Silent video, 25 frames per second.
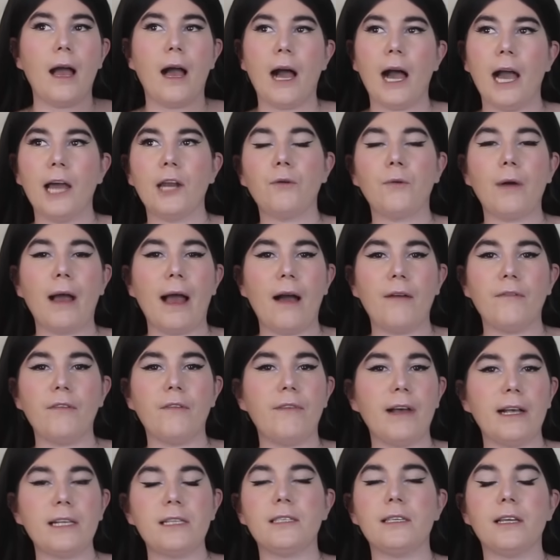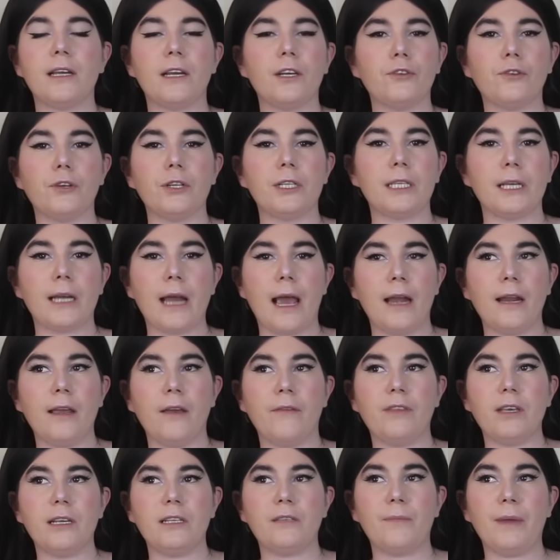I don't have a vested interest in any
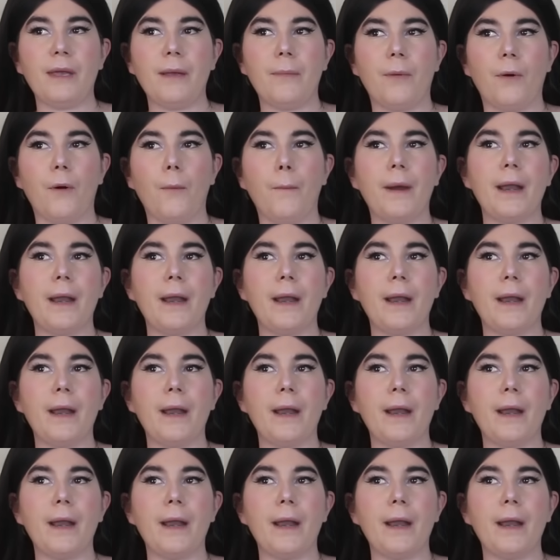of these people,